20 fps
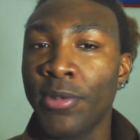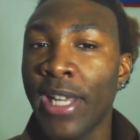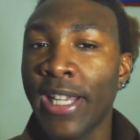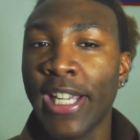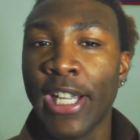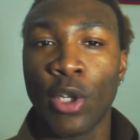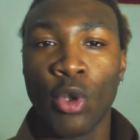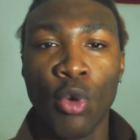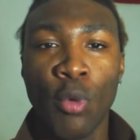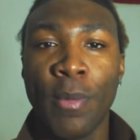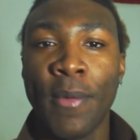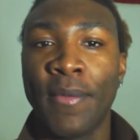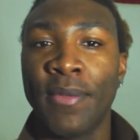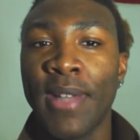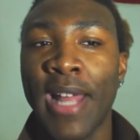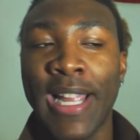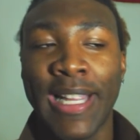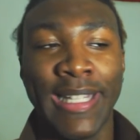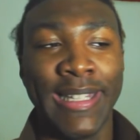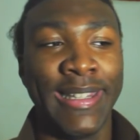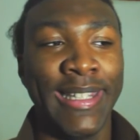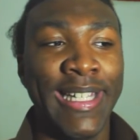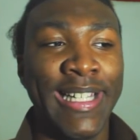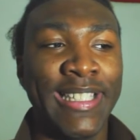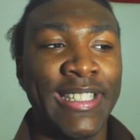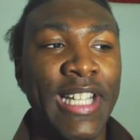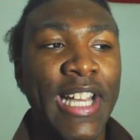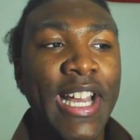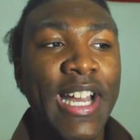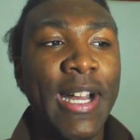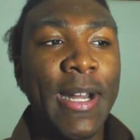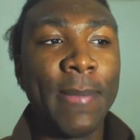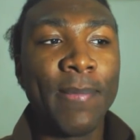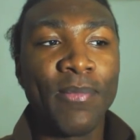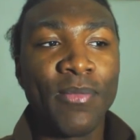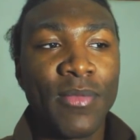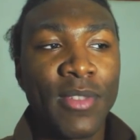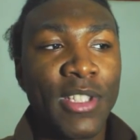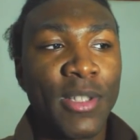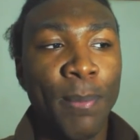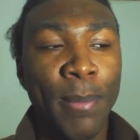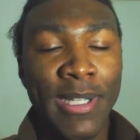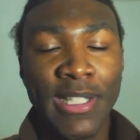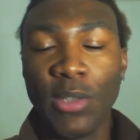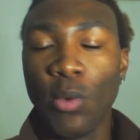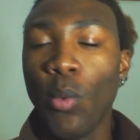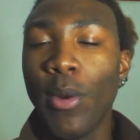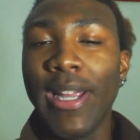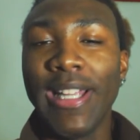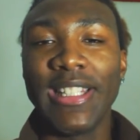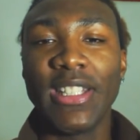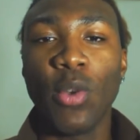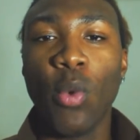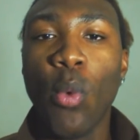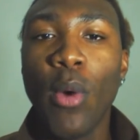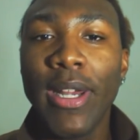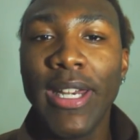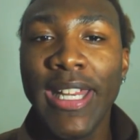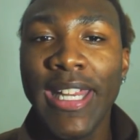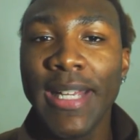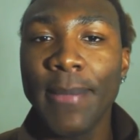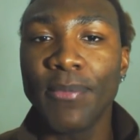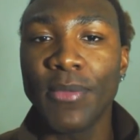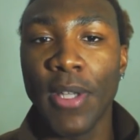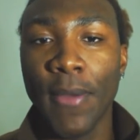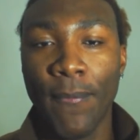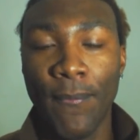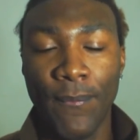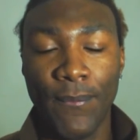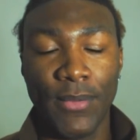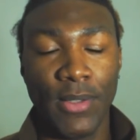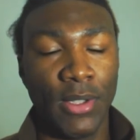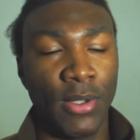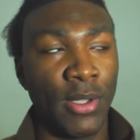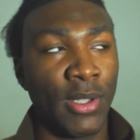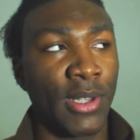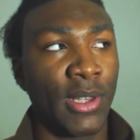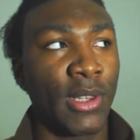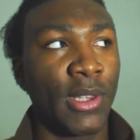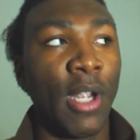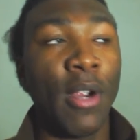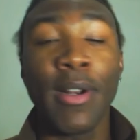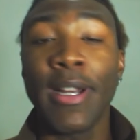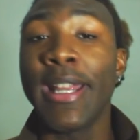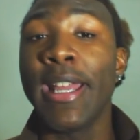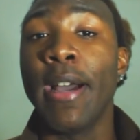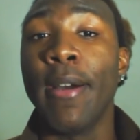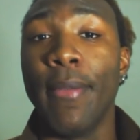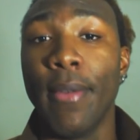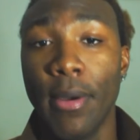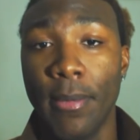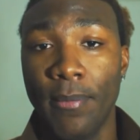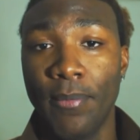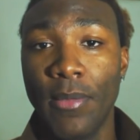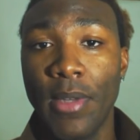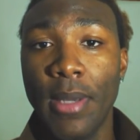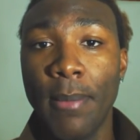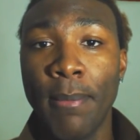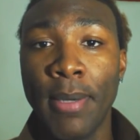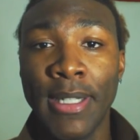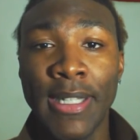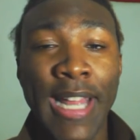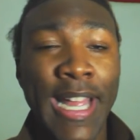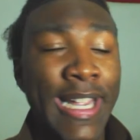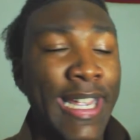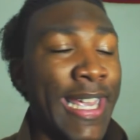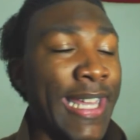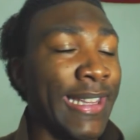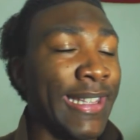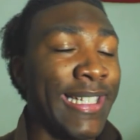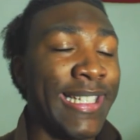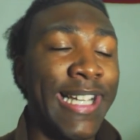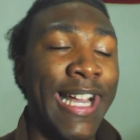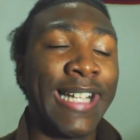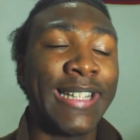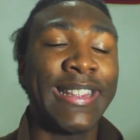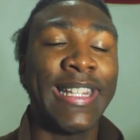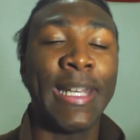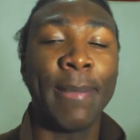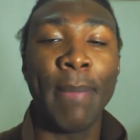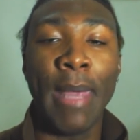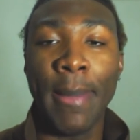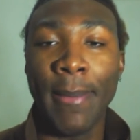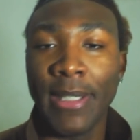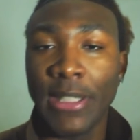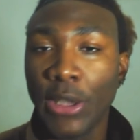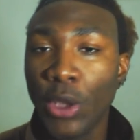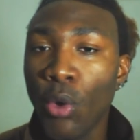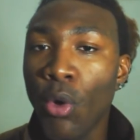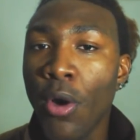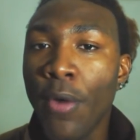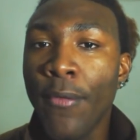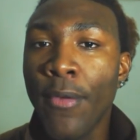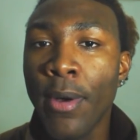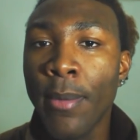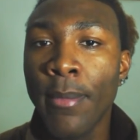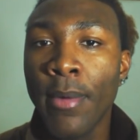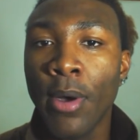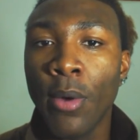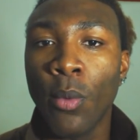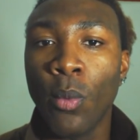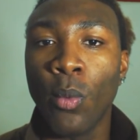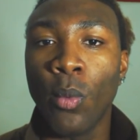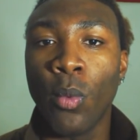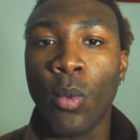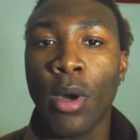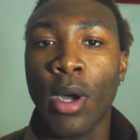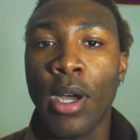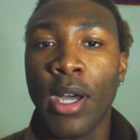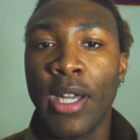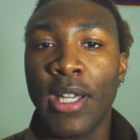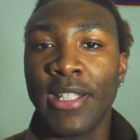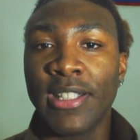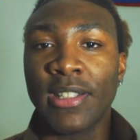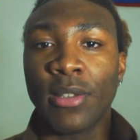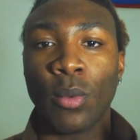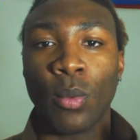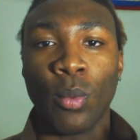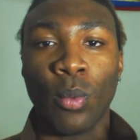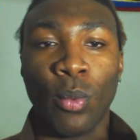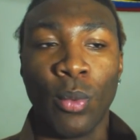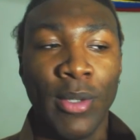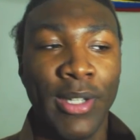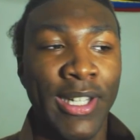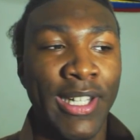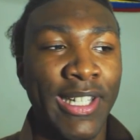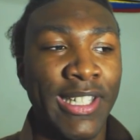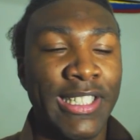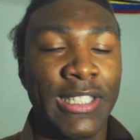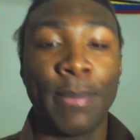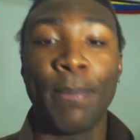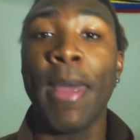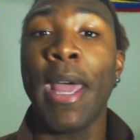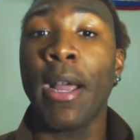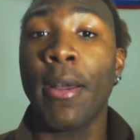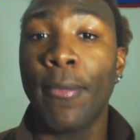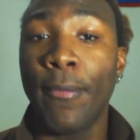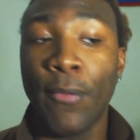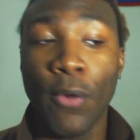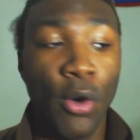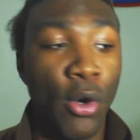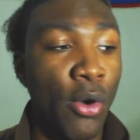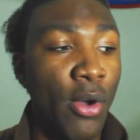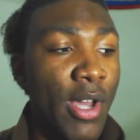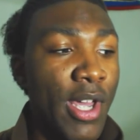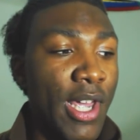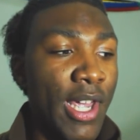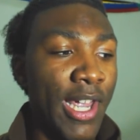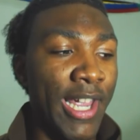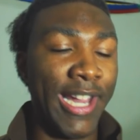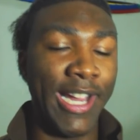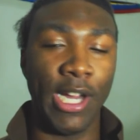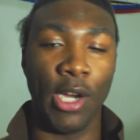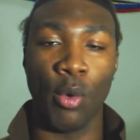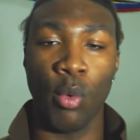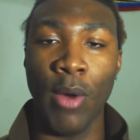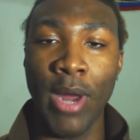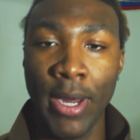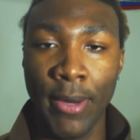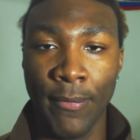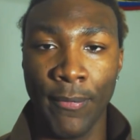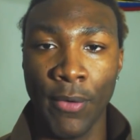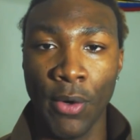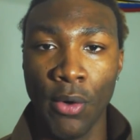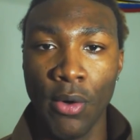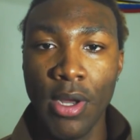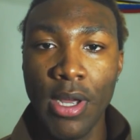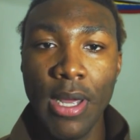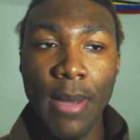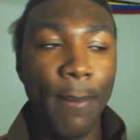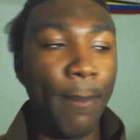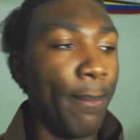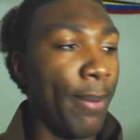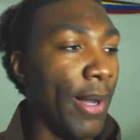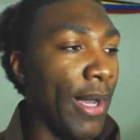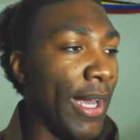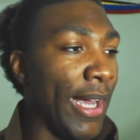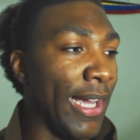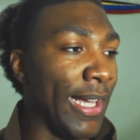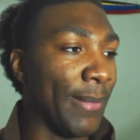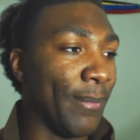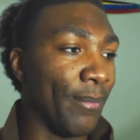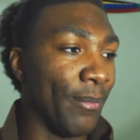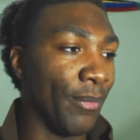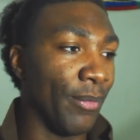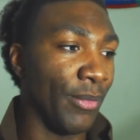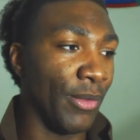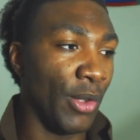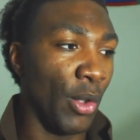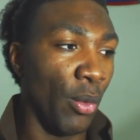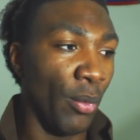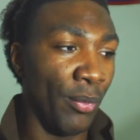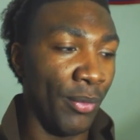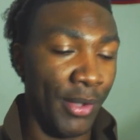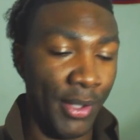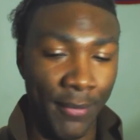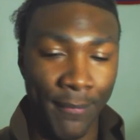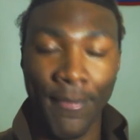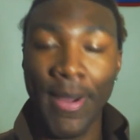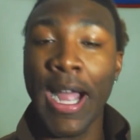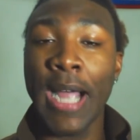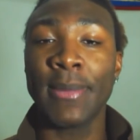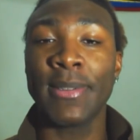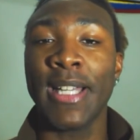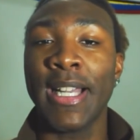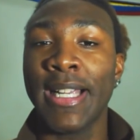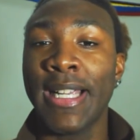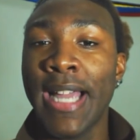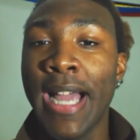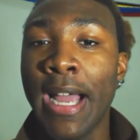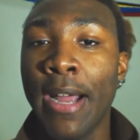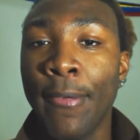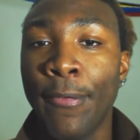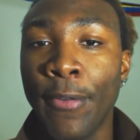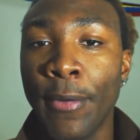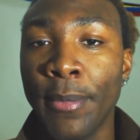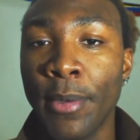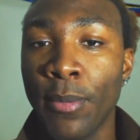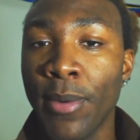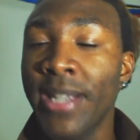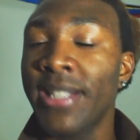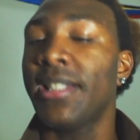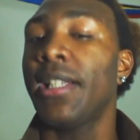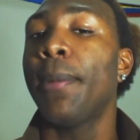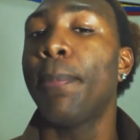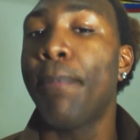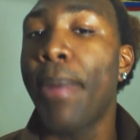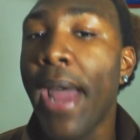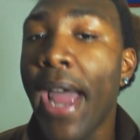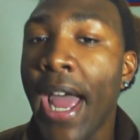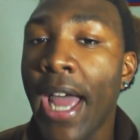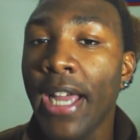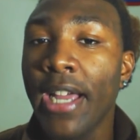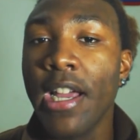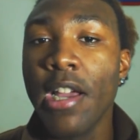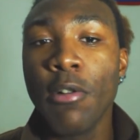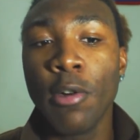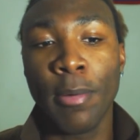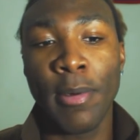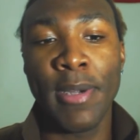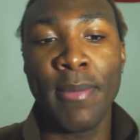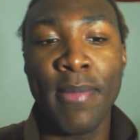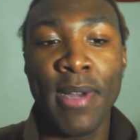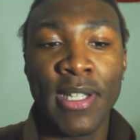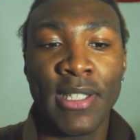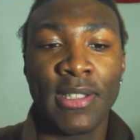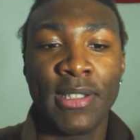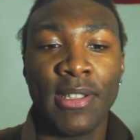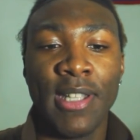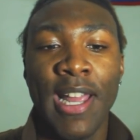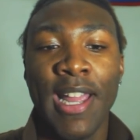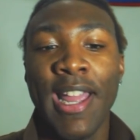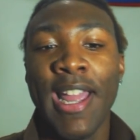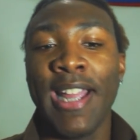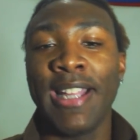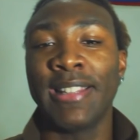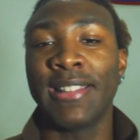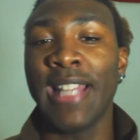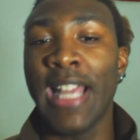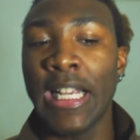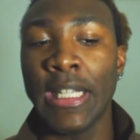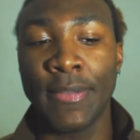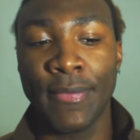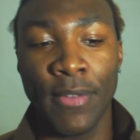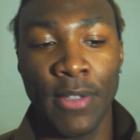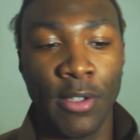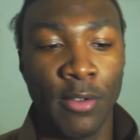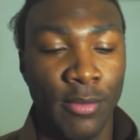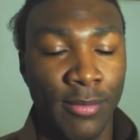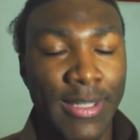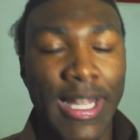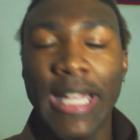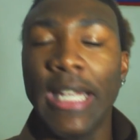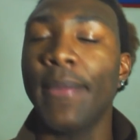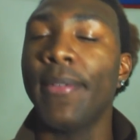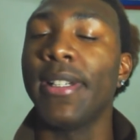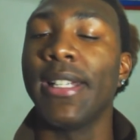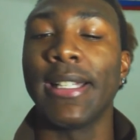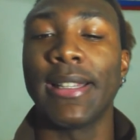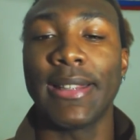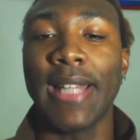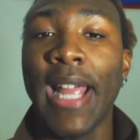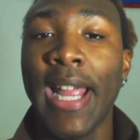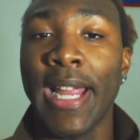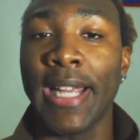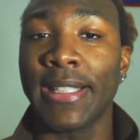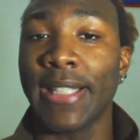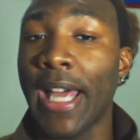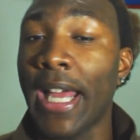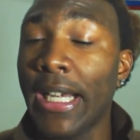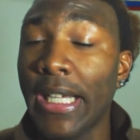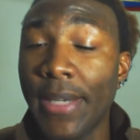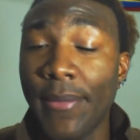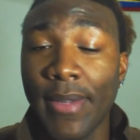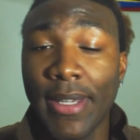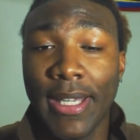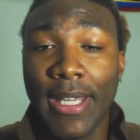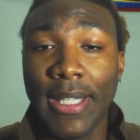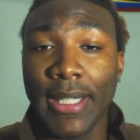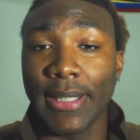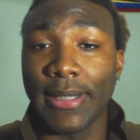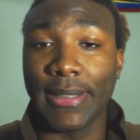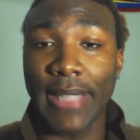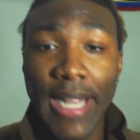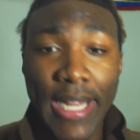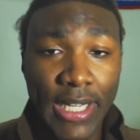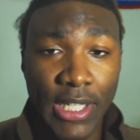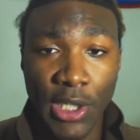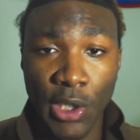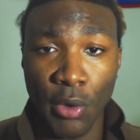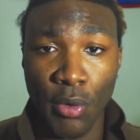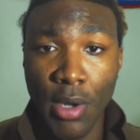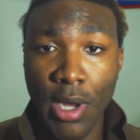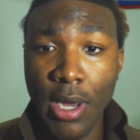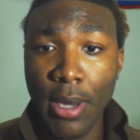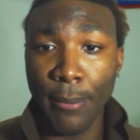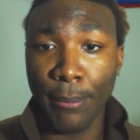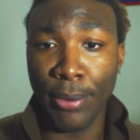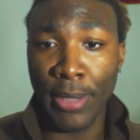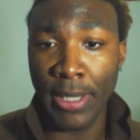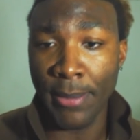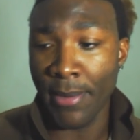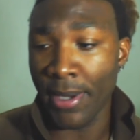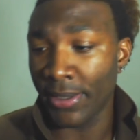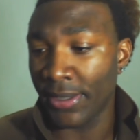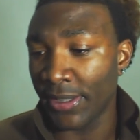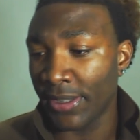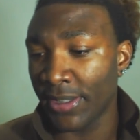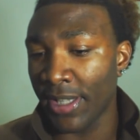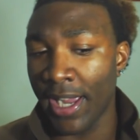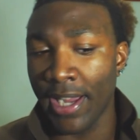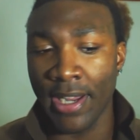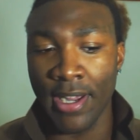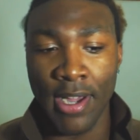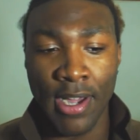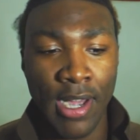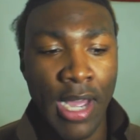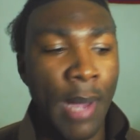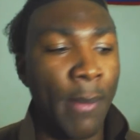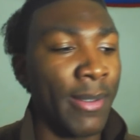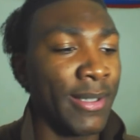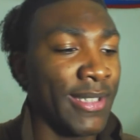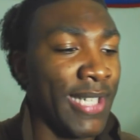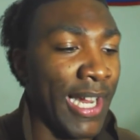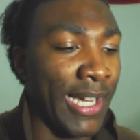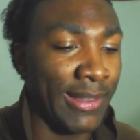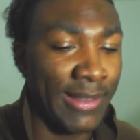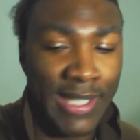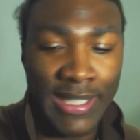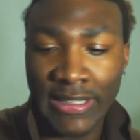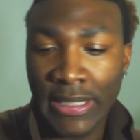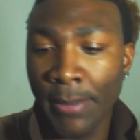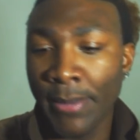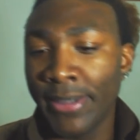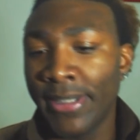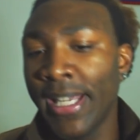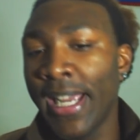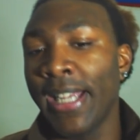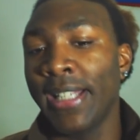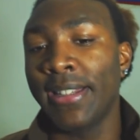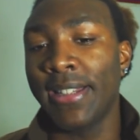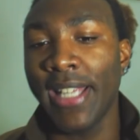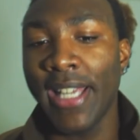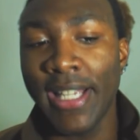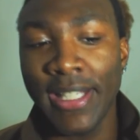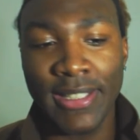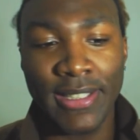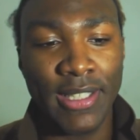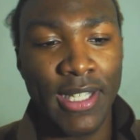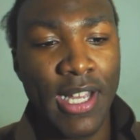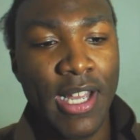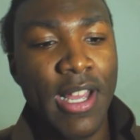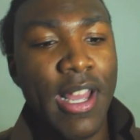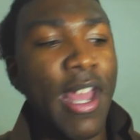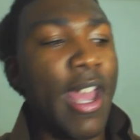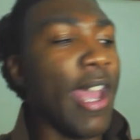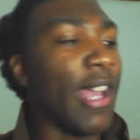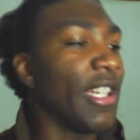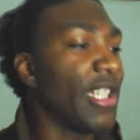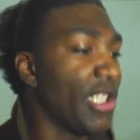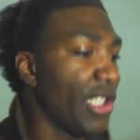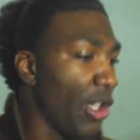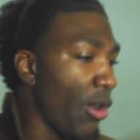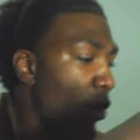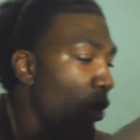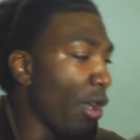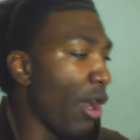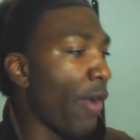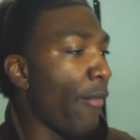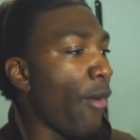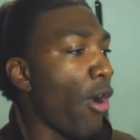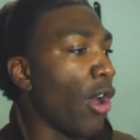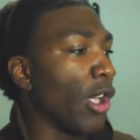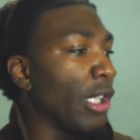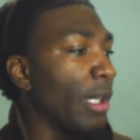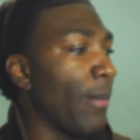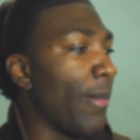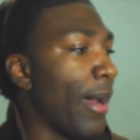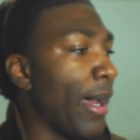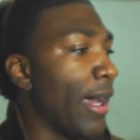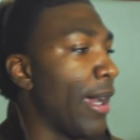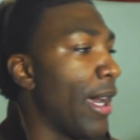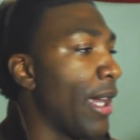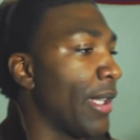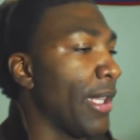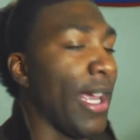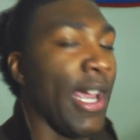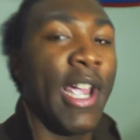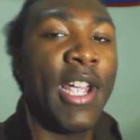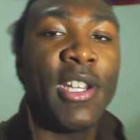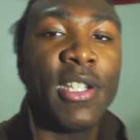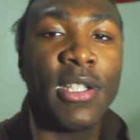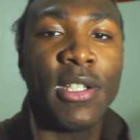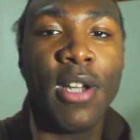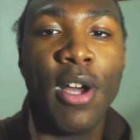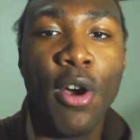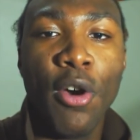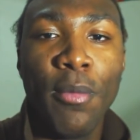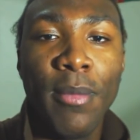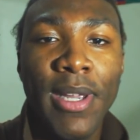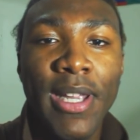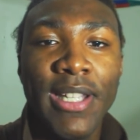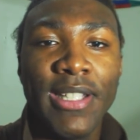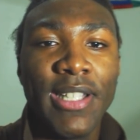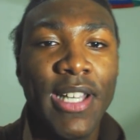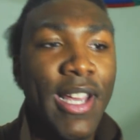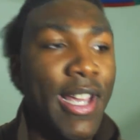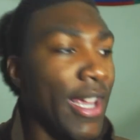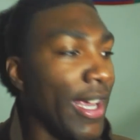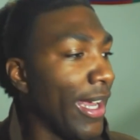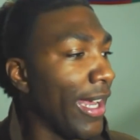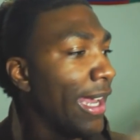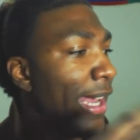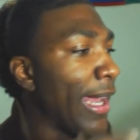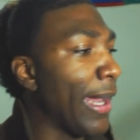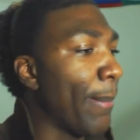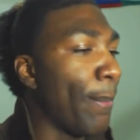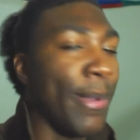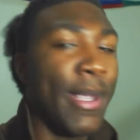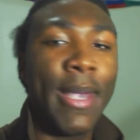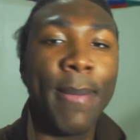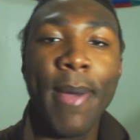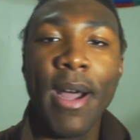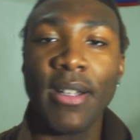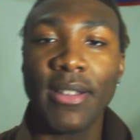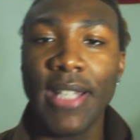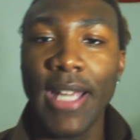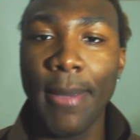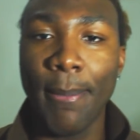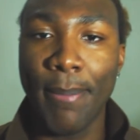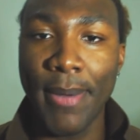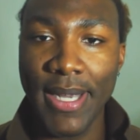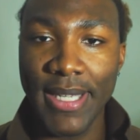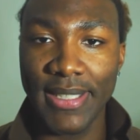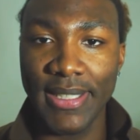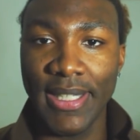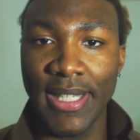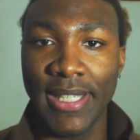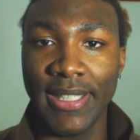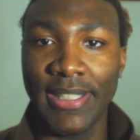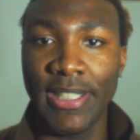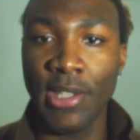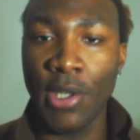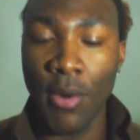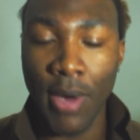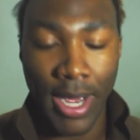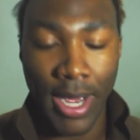It was like a group of like at least between 20 to 30 of them. But like at least I think maybe 2 of them was respectful and grateful. But the vibes I got from the rest of the pack pretty much like, hey, thanks for, not even a thanks. I didn't even get a thank you. Pretty much it's like, I'm going to take this, showing off all of my other Haitian homies, and be about their business.